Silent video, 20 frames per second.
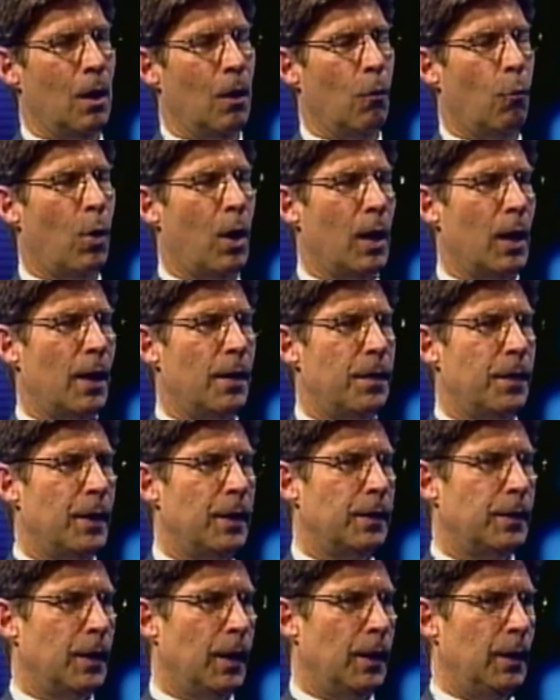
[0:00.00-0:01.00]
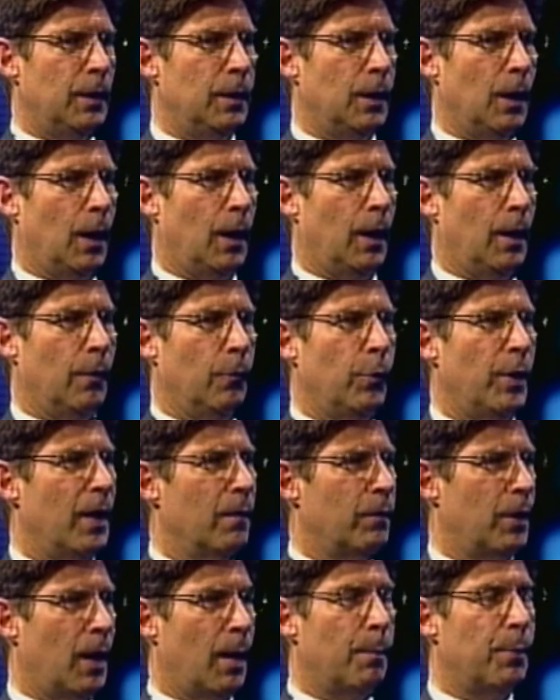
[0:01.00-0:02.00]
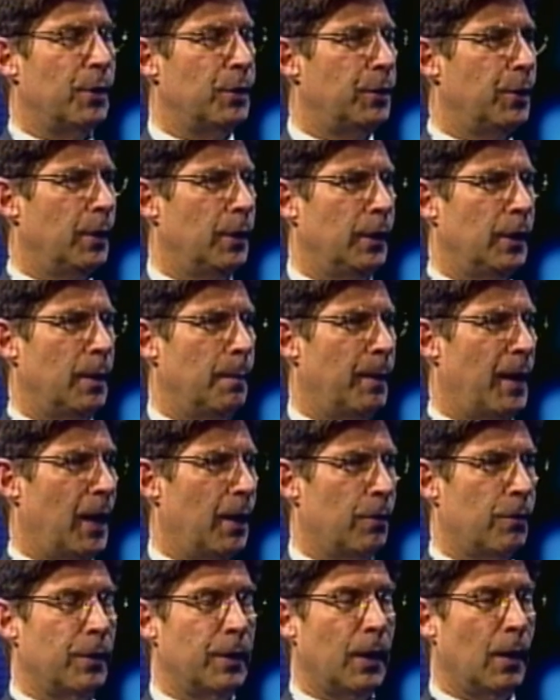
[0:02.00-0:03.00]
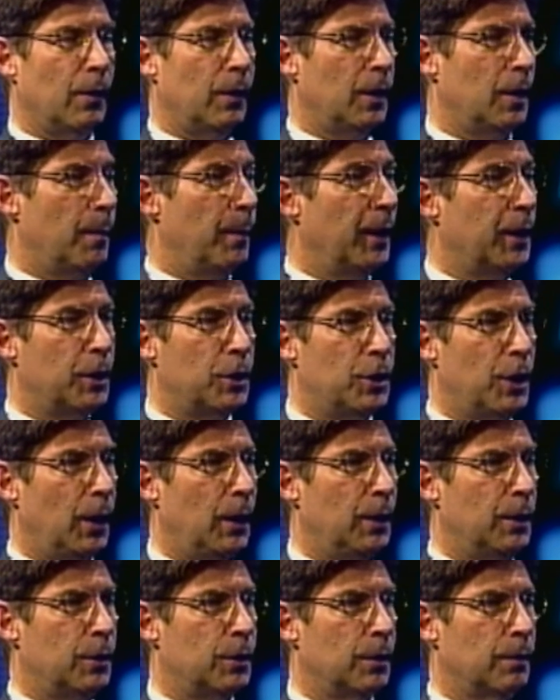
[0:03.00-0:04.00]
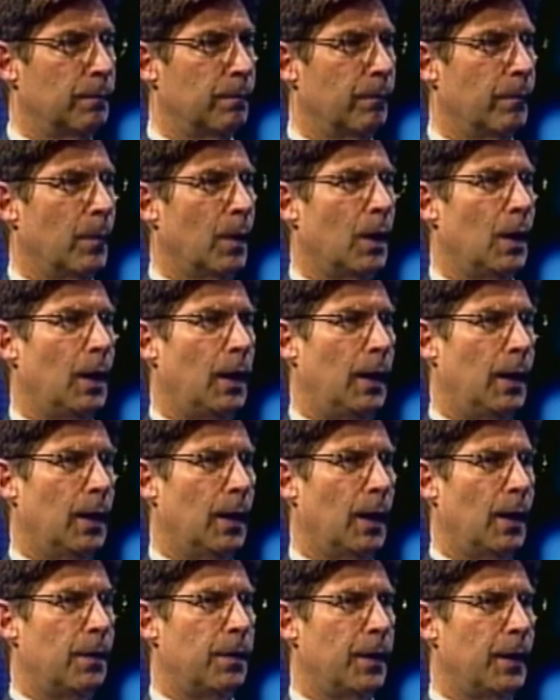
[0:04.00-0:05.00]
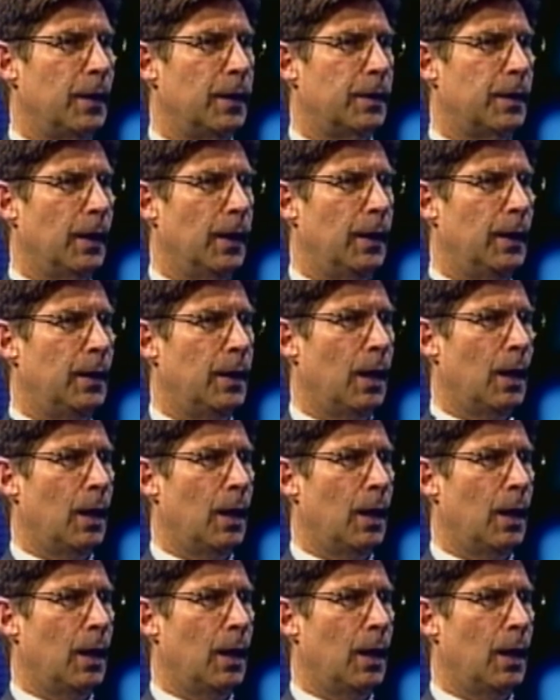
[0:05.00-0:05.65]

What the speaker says: Well, I think that we have an opportunity in Madison County to make a change, and I think that